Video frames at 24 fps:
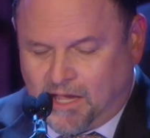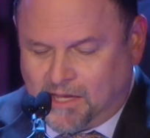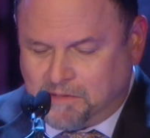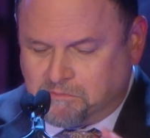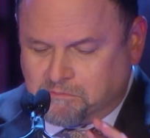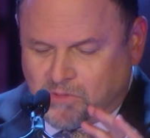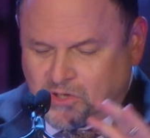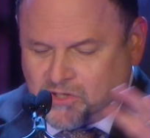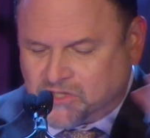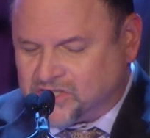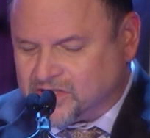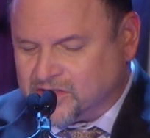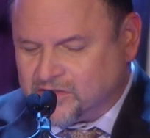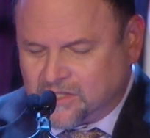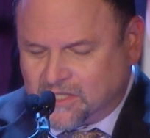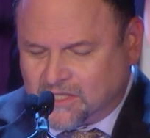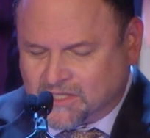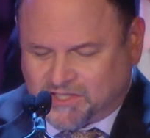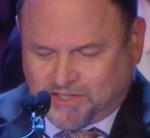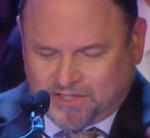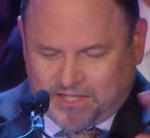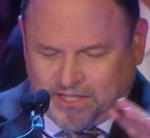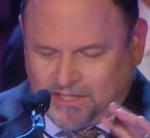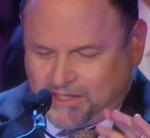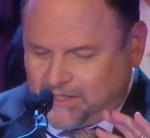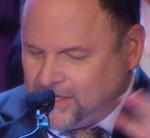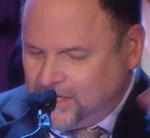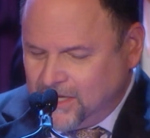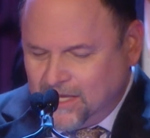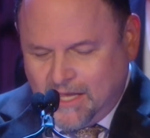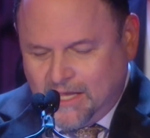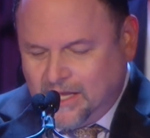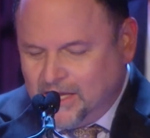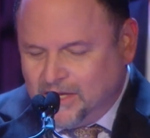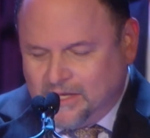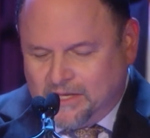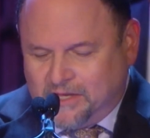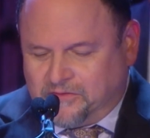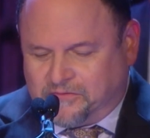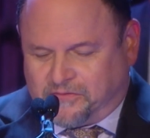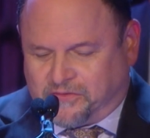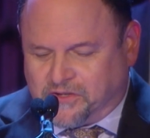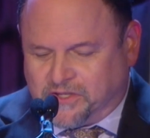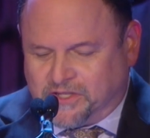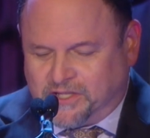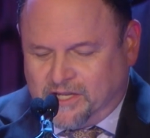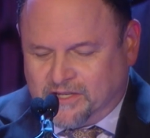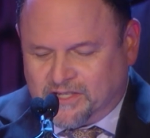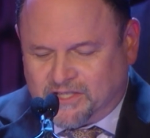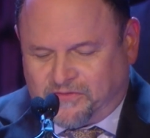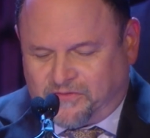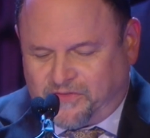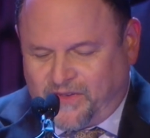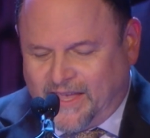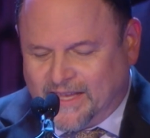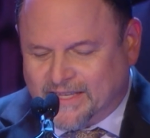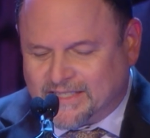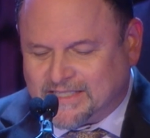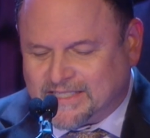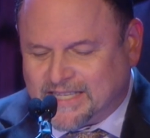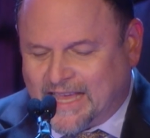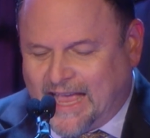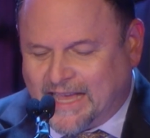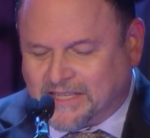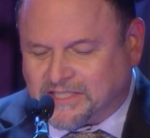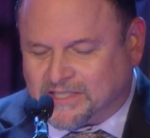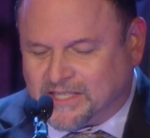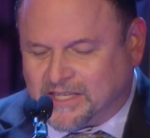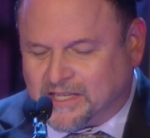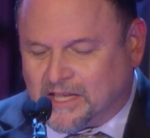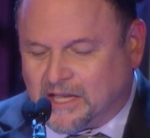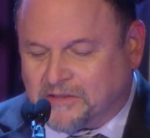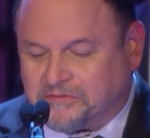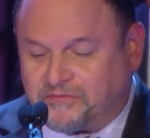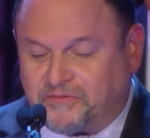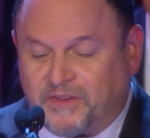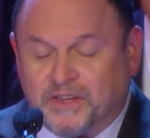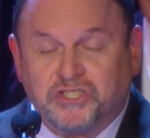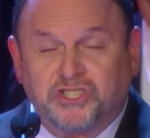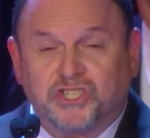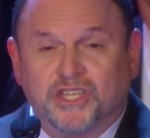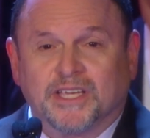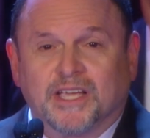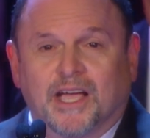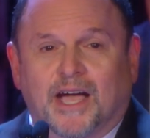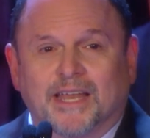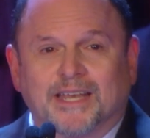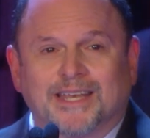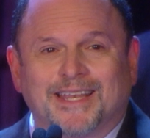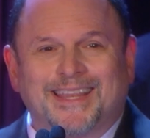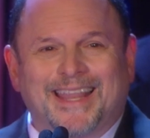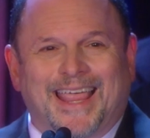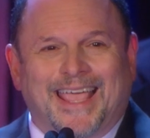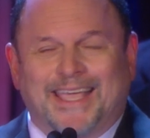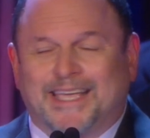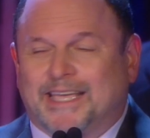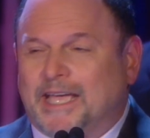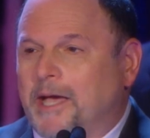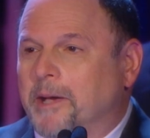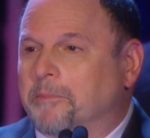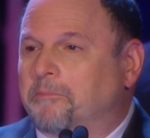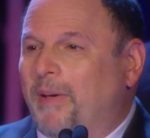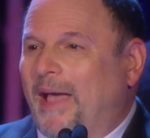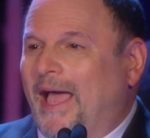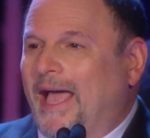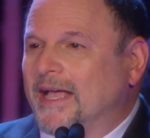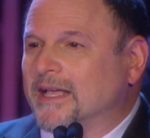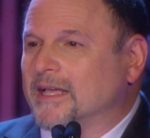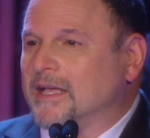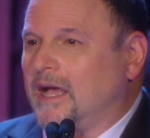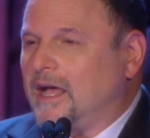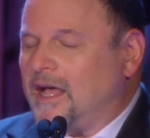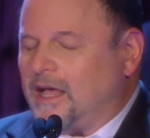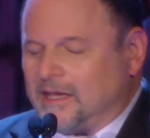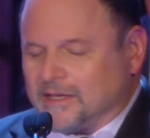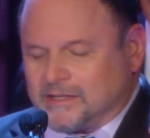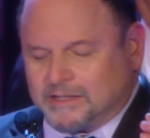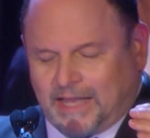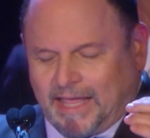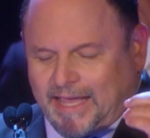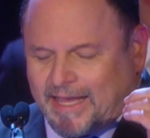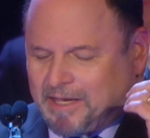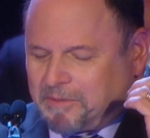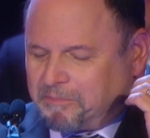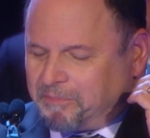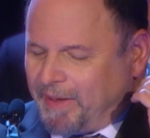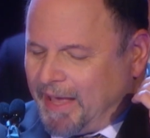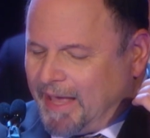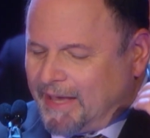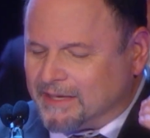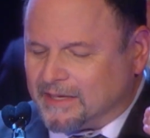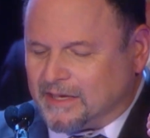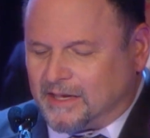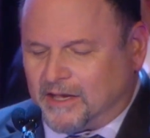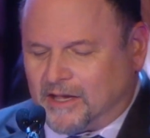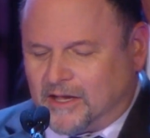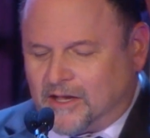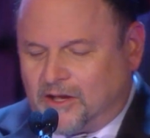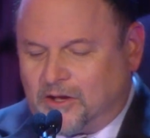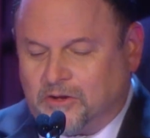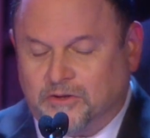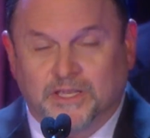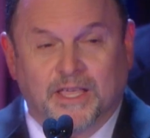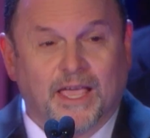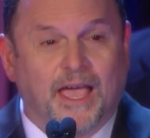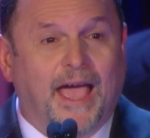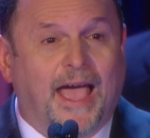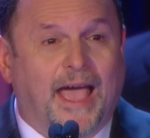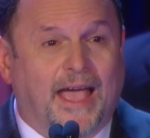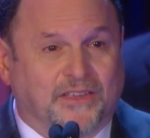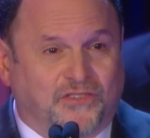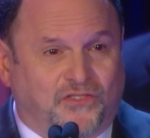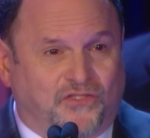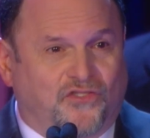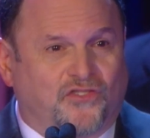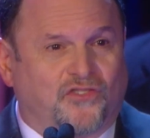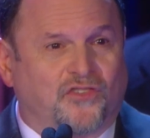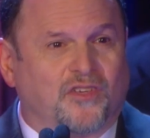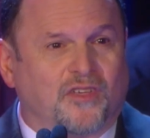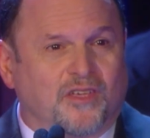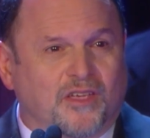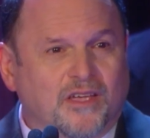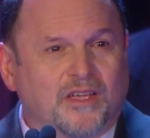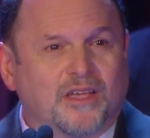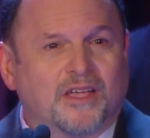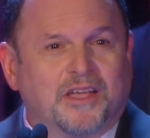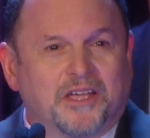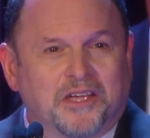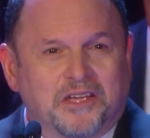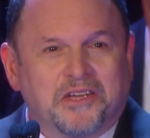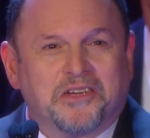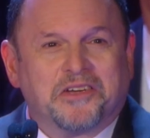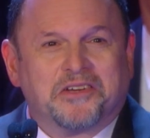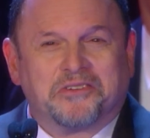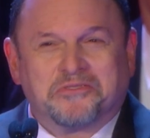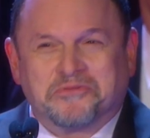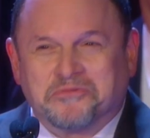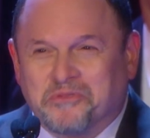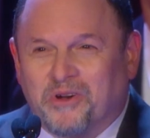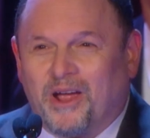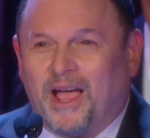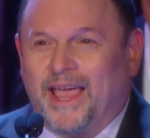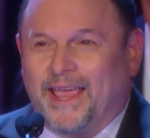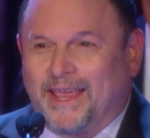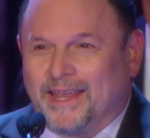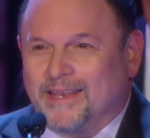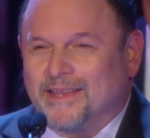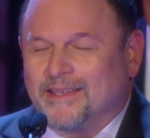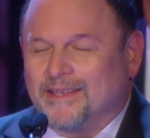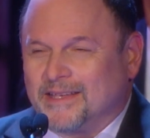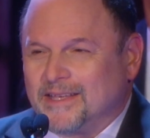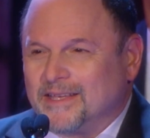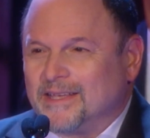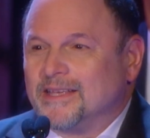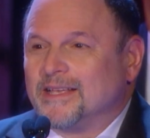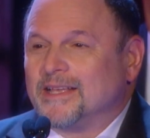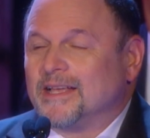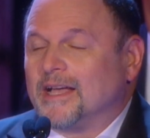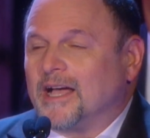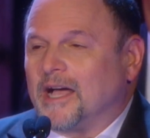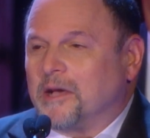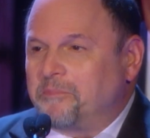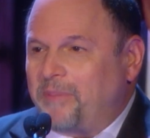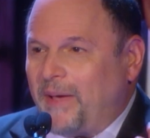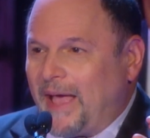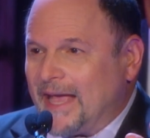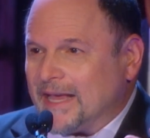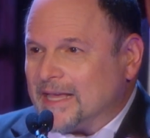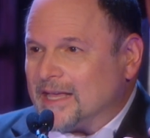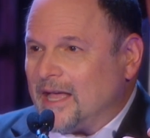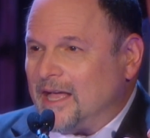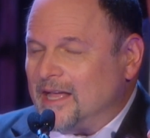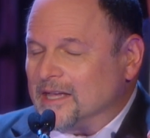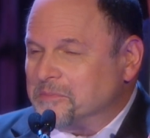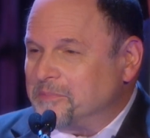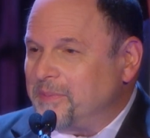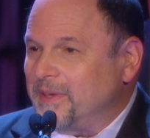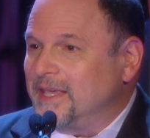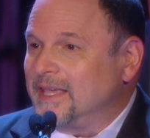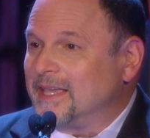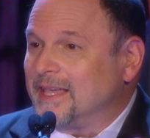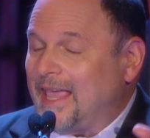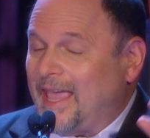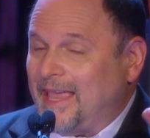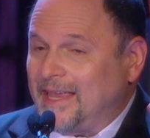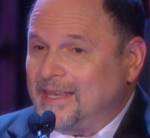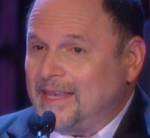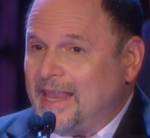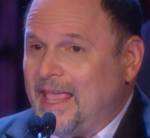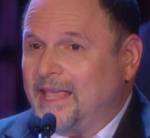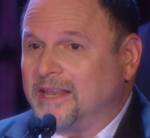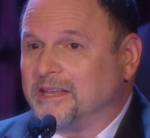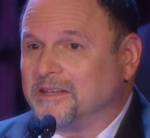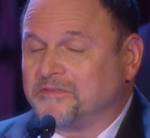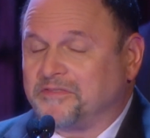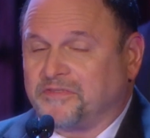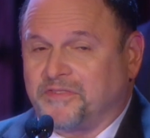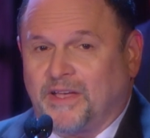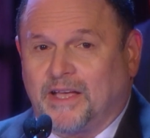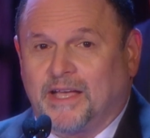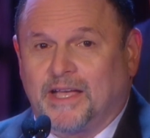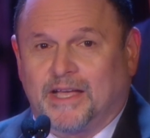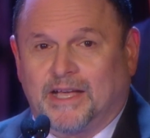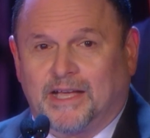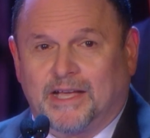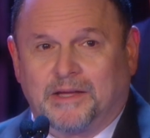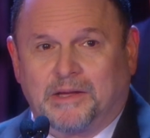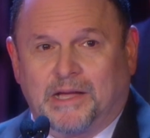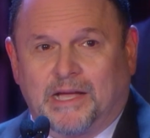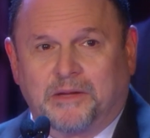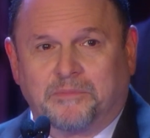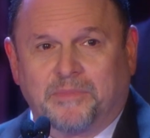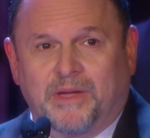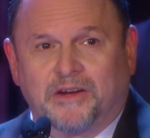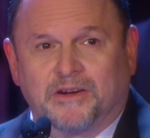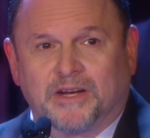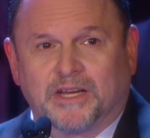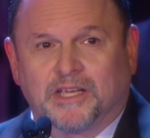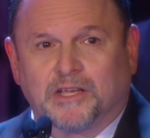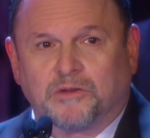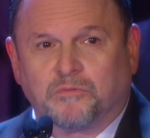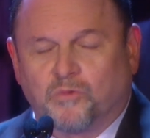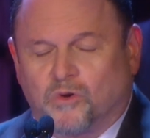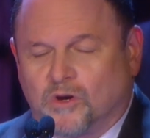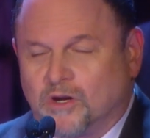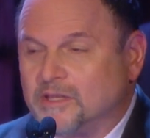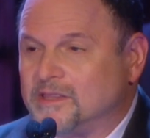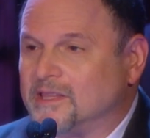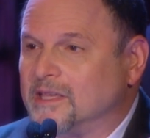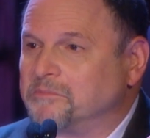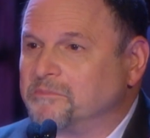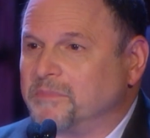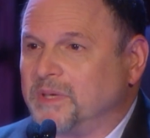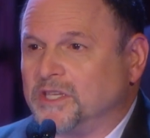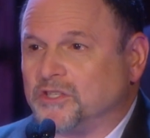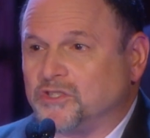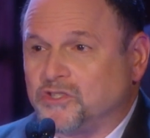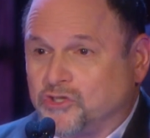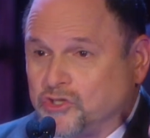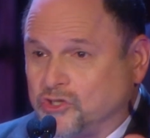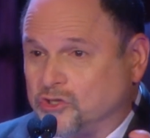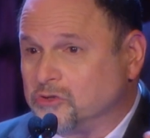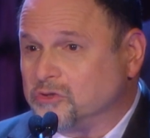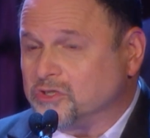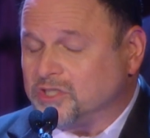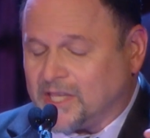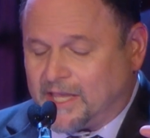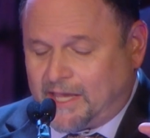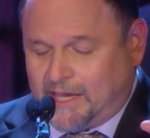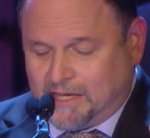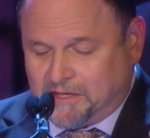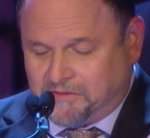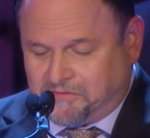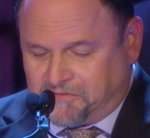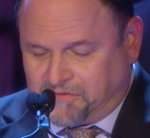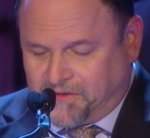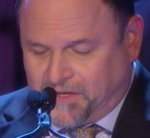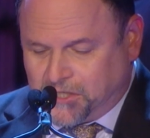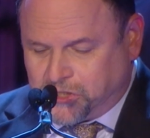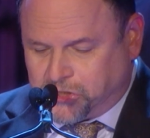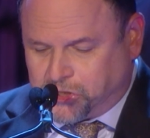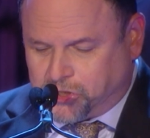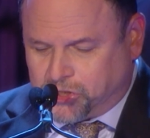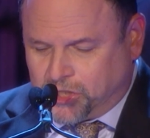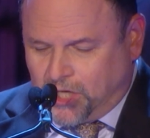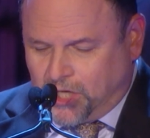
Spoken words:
mercilessly for years, fantastic. Fishing on Lake Apacong. Oh, yes, right. Hapakong being a Native American word that means Jews can't fish.